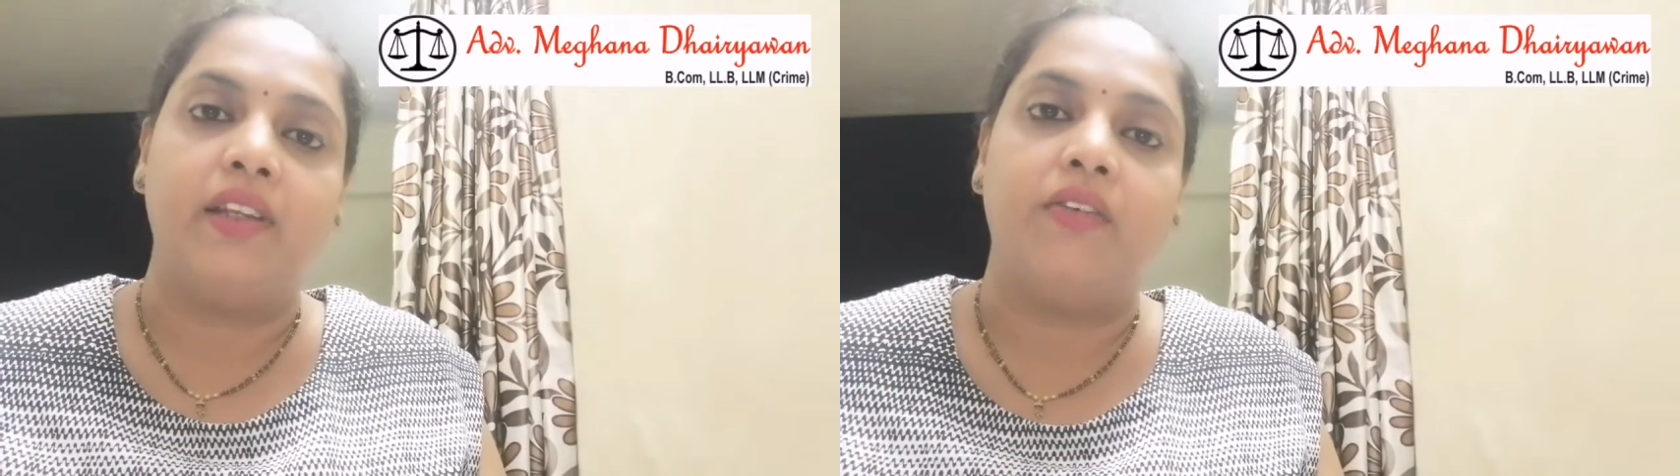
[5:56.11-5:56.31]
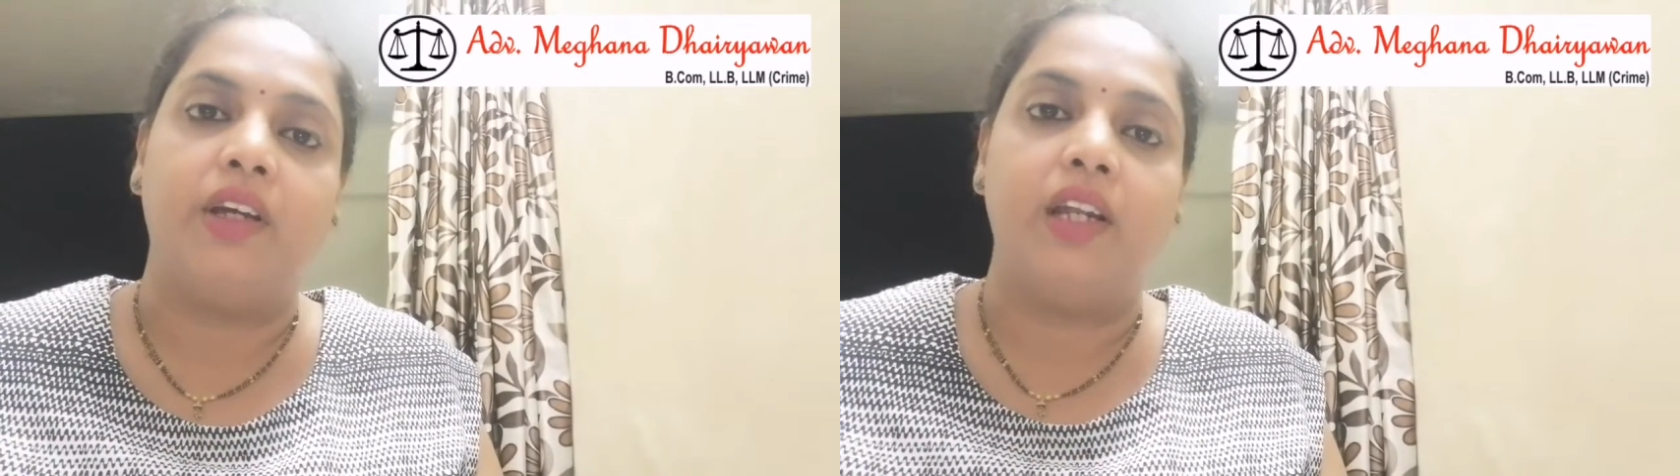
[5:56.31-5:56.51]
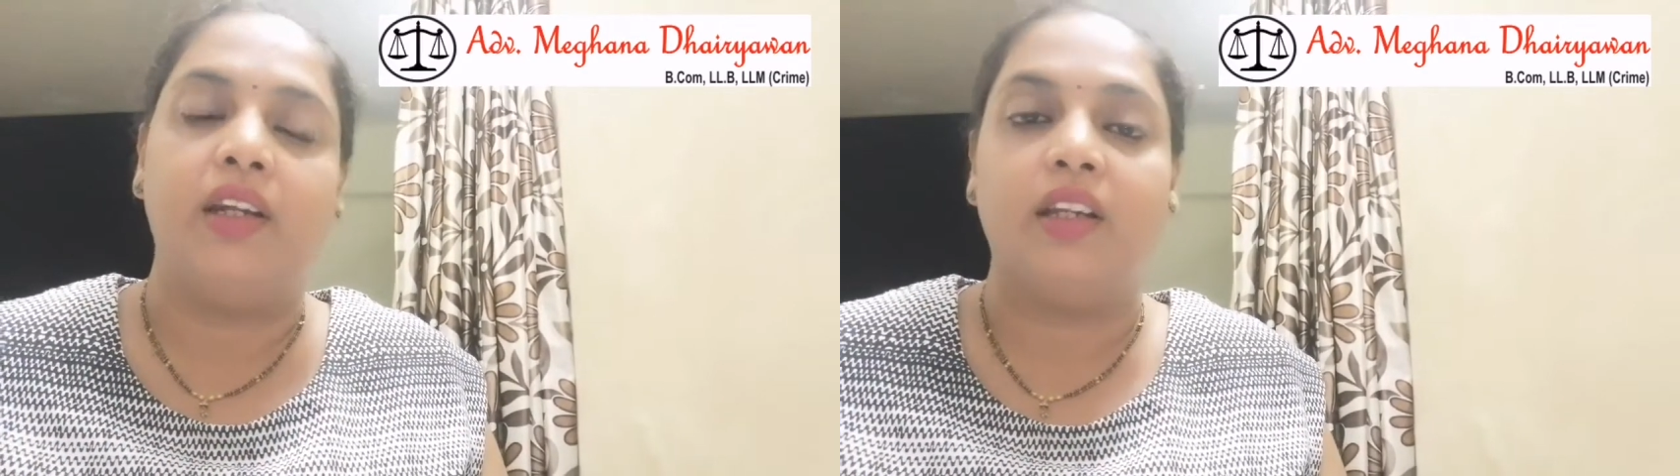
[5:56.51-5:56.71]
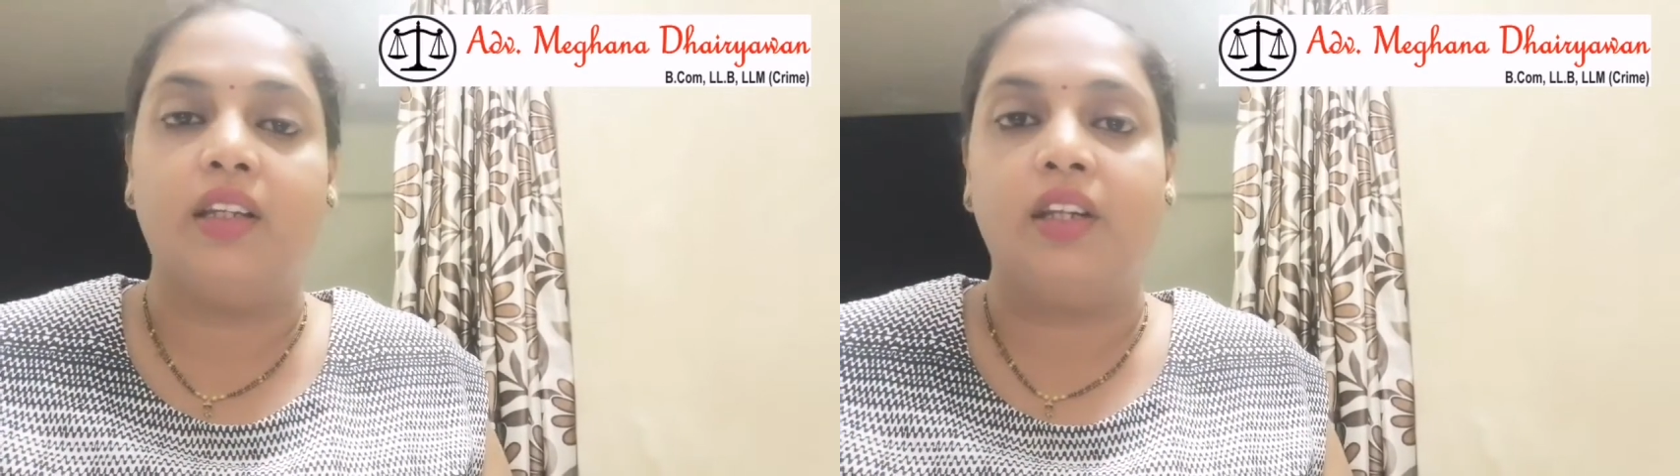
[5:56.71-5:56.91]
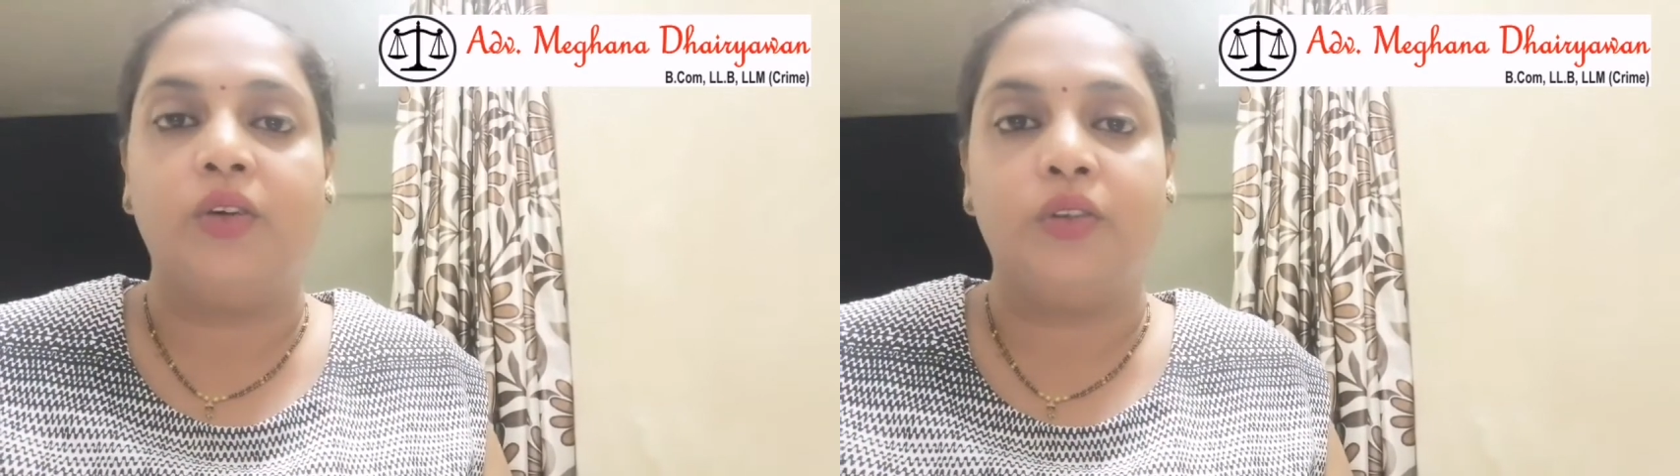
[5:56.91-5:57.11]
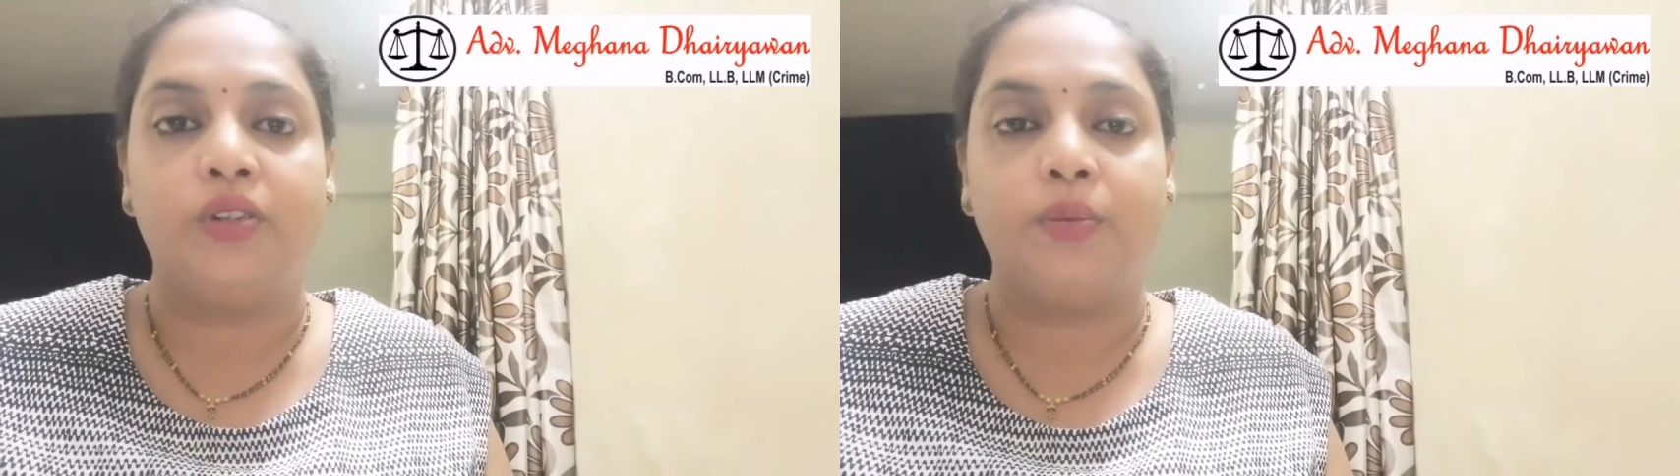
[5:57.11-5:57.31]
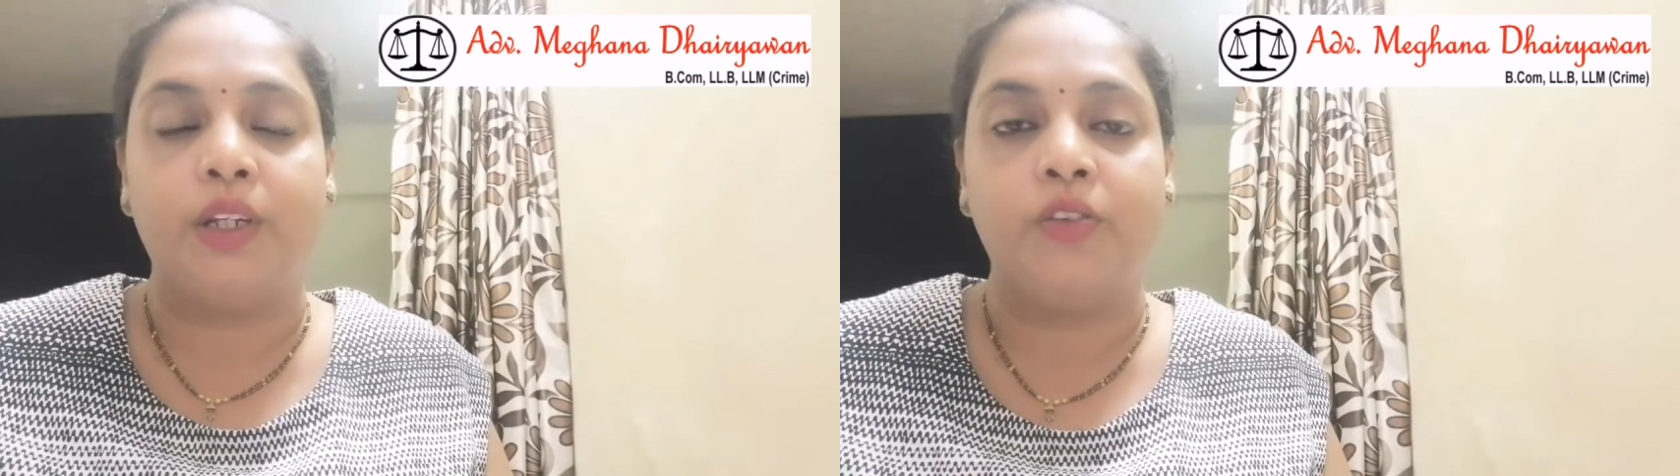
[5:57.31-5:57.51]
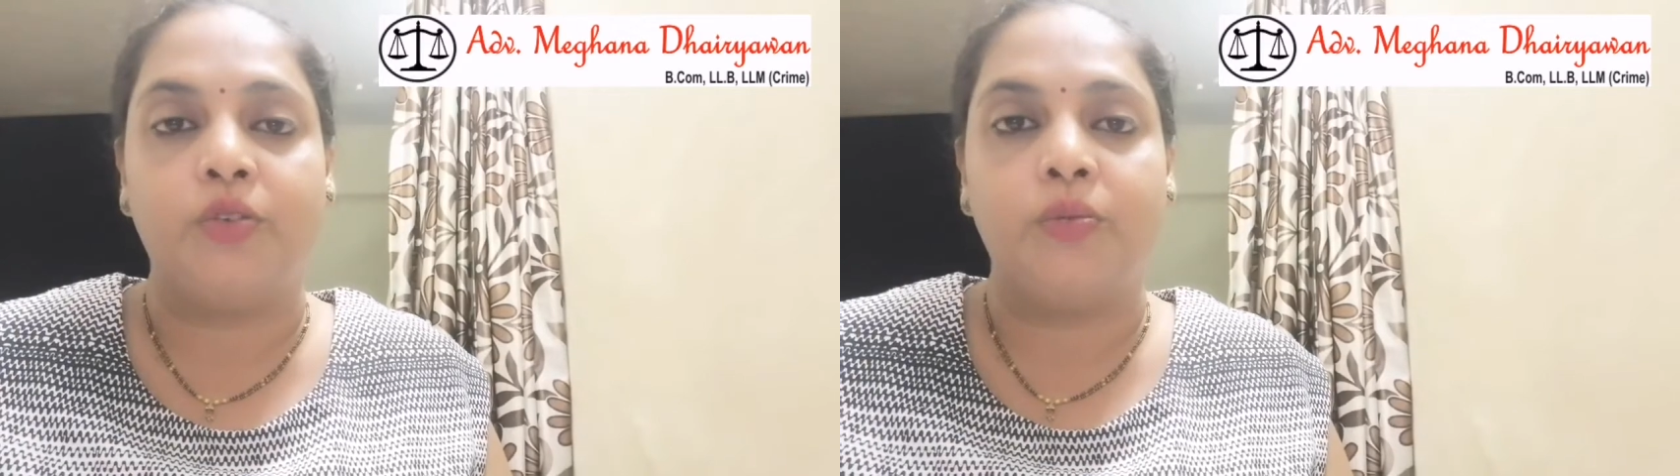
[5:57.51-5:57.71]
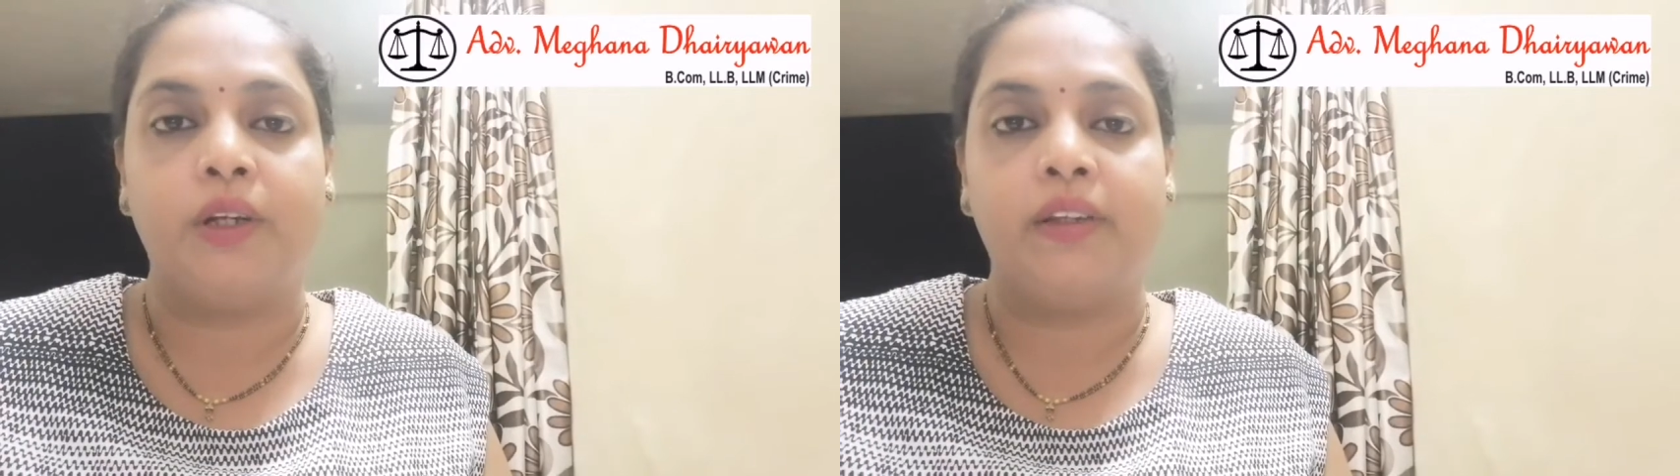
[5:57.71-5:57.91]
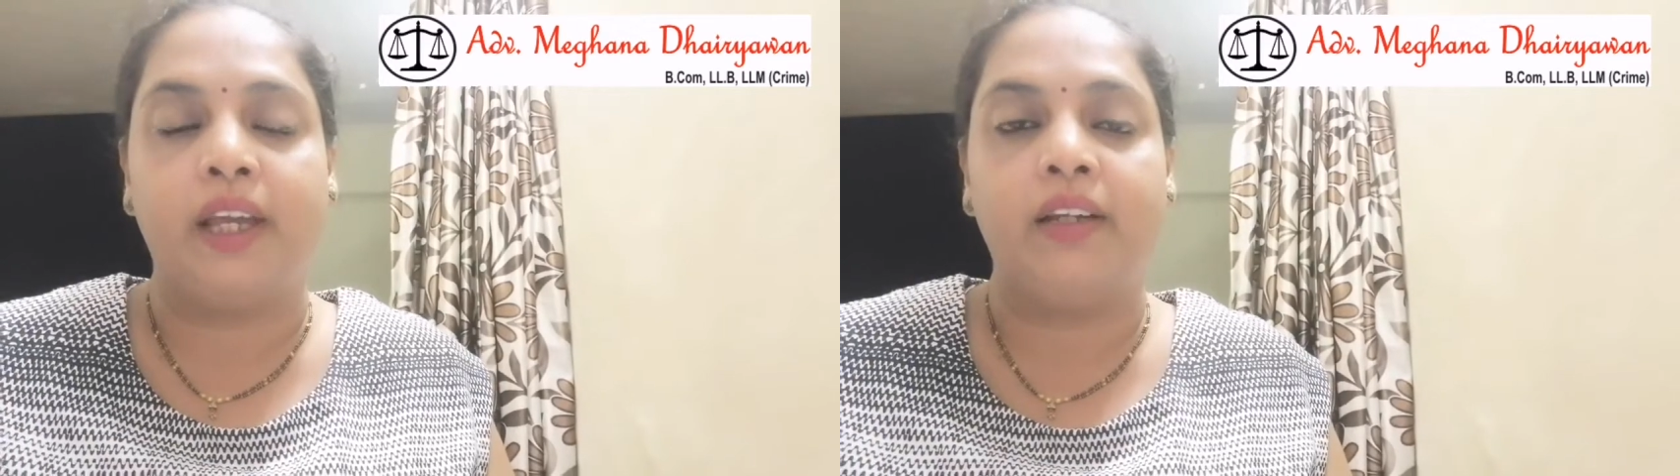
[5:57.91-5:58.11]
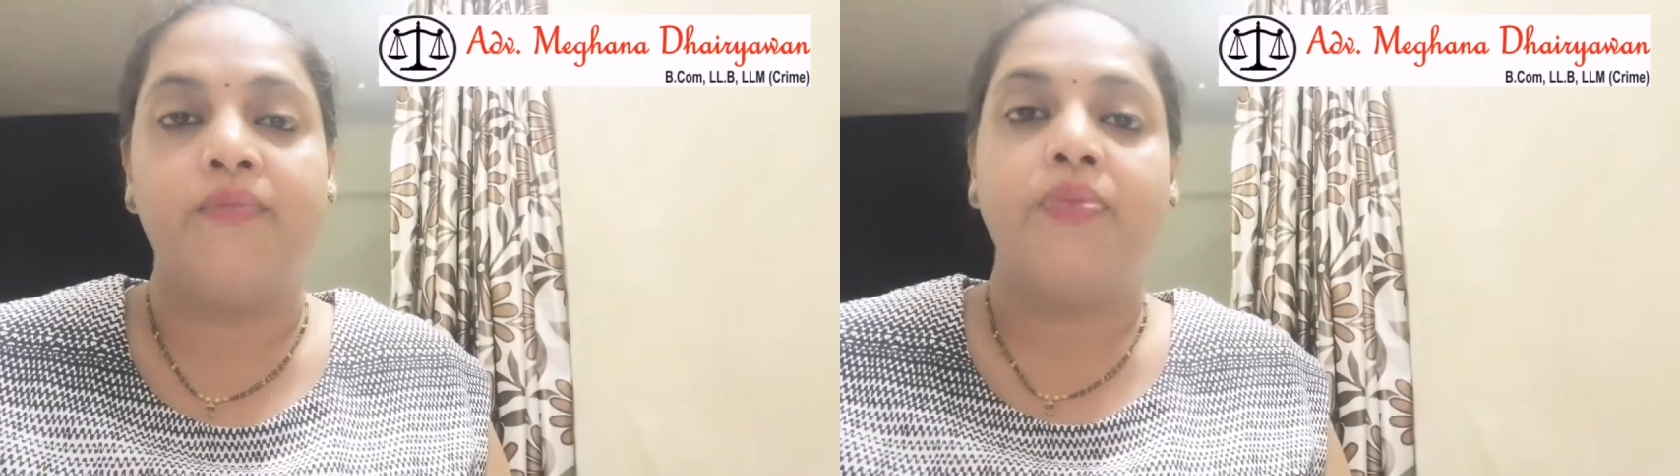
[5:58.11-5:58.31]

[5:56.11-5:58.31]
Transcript: given under the Negotiable Instruments Act.